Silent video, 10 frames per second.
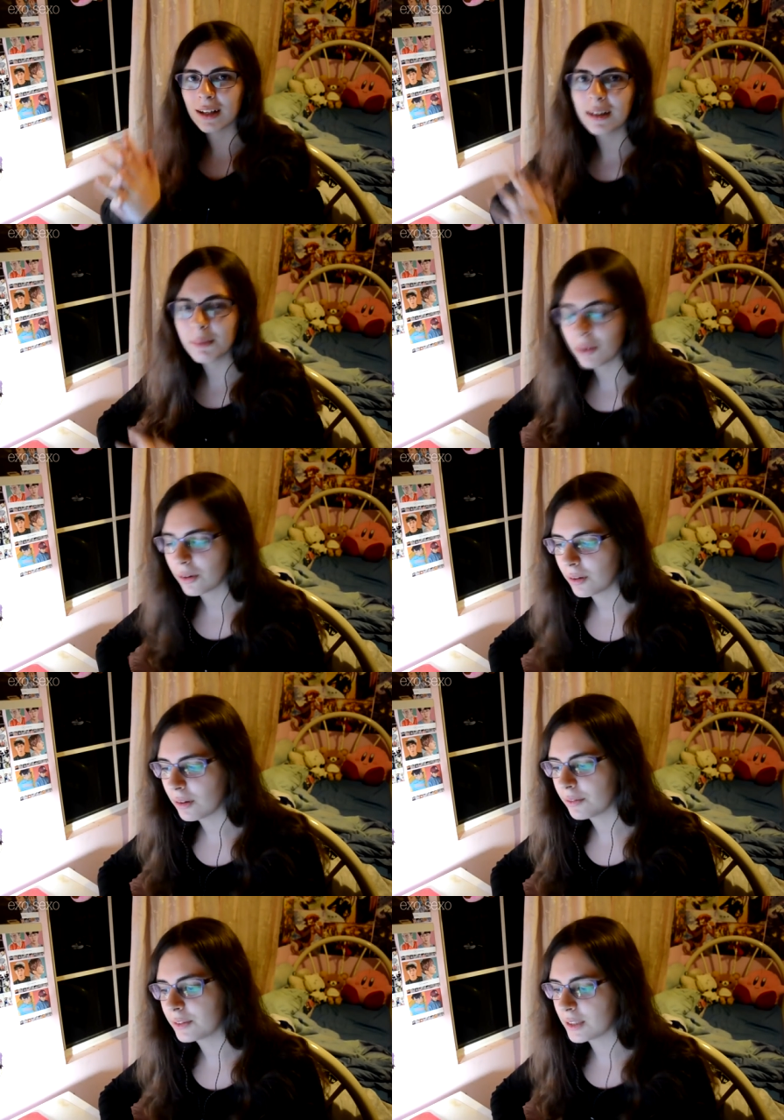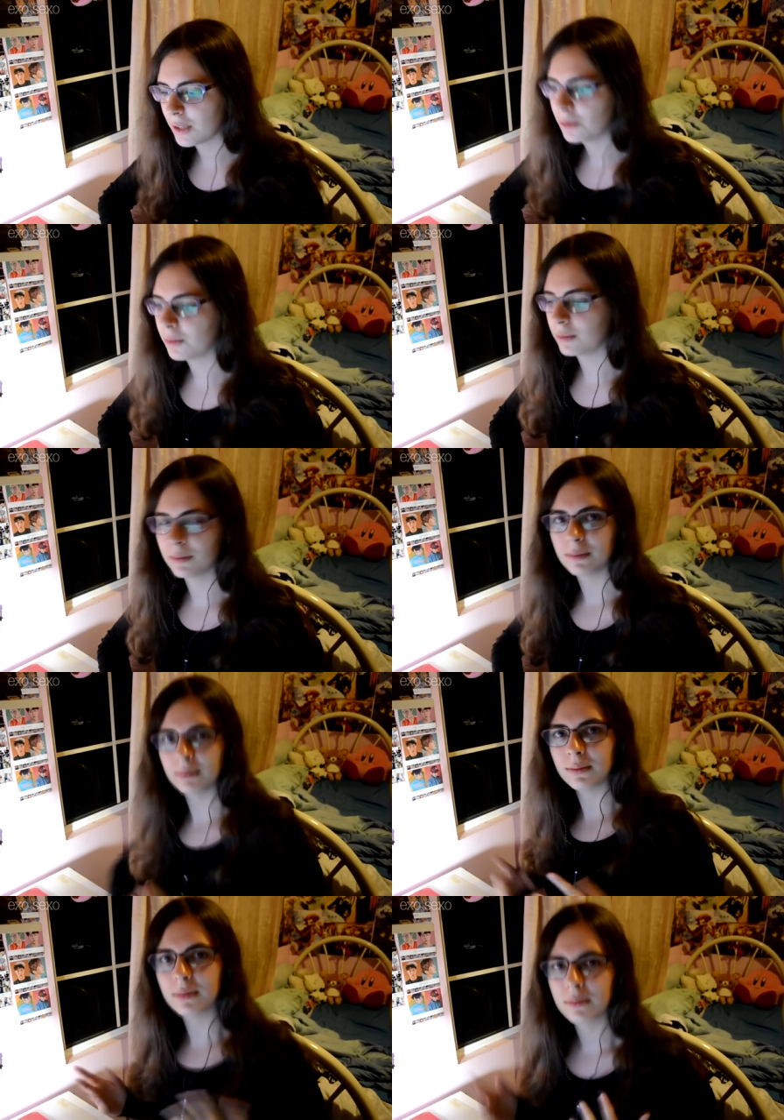I need more of Sehun
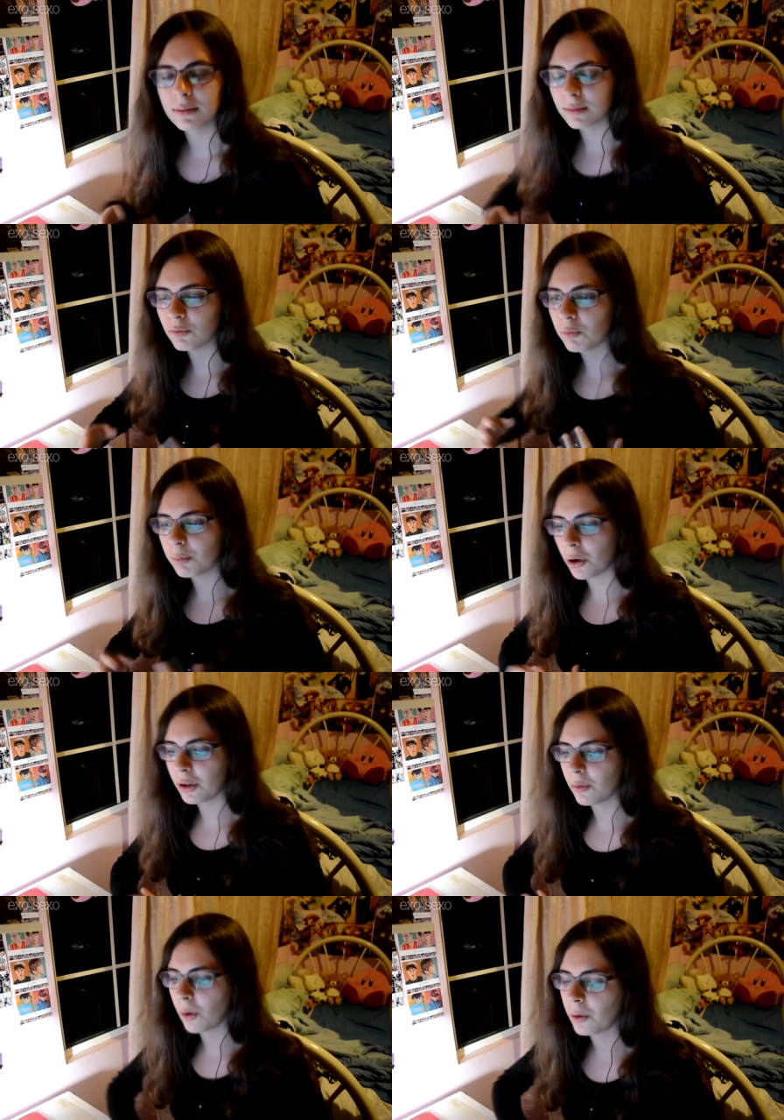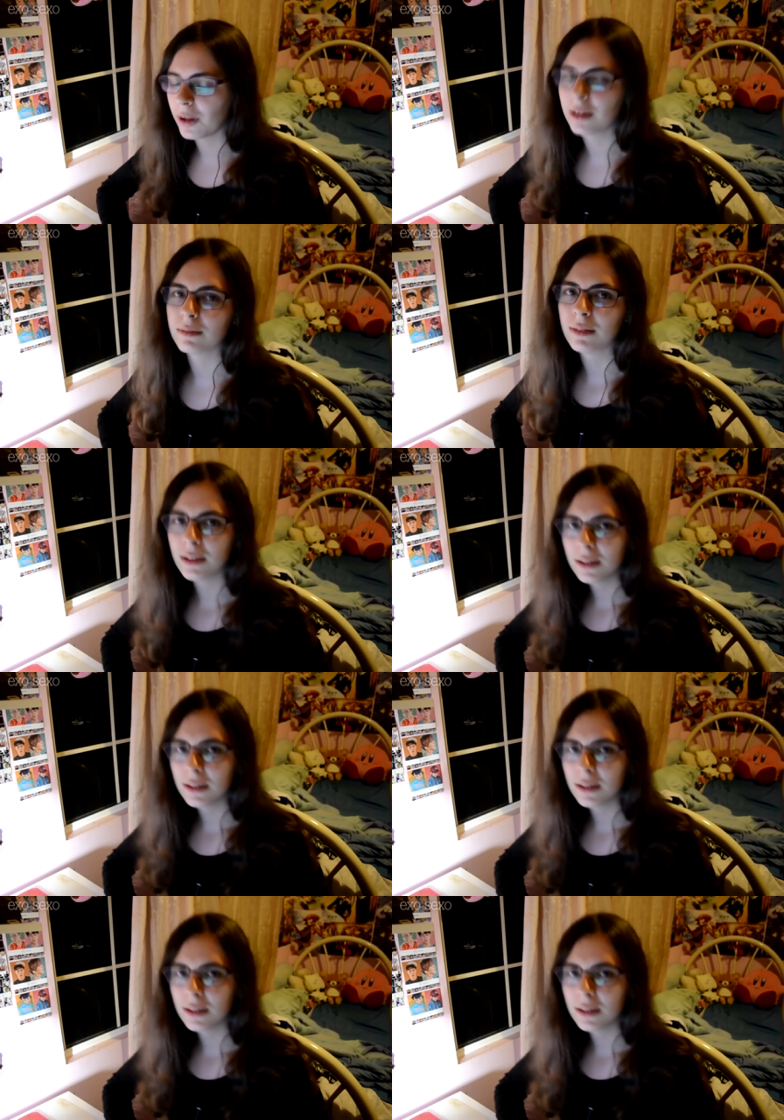body rolling and